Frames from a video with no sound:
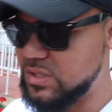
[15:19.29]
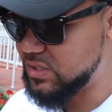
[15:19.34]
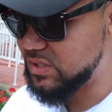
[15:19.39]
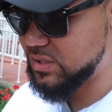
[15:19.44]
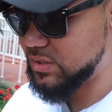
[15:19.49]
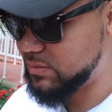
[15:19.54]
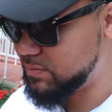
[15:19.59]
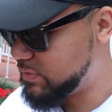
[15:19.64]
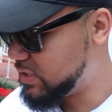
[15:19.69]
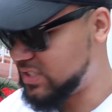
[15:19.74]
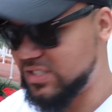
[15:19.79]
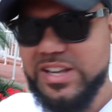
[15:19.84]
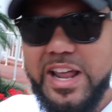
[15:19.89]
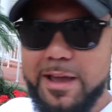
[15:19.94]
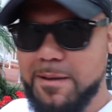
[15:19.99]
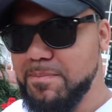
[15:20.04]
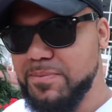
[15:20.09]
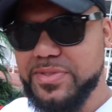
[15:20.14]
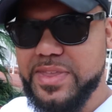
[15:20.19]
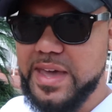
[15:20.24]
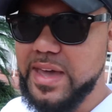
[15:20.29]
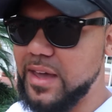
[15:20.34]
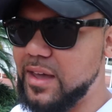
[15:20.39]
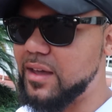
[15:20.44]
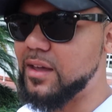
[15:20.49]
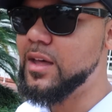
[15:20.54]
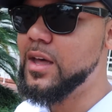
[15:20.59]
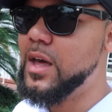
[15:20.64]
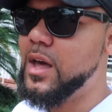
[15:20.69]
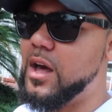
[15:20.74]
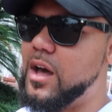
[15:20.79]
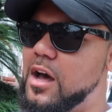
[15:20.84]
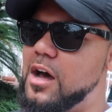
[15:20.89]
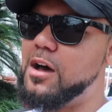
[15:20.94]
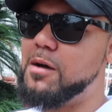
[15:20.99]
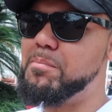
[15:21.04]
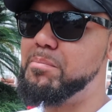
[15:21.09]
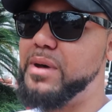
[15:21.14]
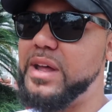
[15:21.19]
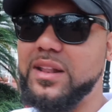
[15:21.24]
It's the same thing,
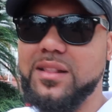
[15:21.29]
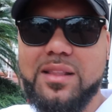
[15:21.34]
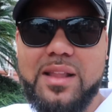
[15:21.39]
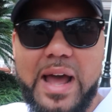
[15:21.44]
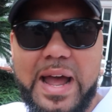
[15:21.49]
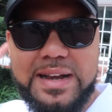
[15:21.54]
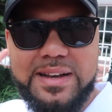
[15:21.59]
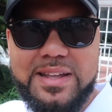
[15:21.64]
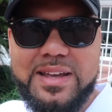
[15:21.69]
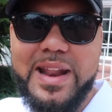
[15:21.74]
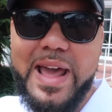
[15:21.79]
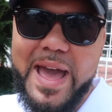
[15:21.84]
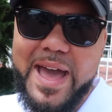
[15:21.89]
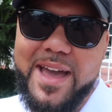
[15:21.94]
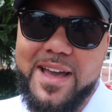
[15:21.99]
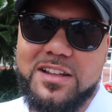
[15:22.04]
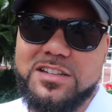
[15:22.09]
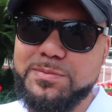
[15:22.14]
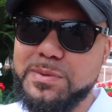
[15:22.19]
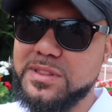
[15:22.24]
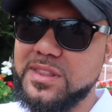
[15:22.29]
um, but I did ask,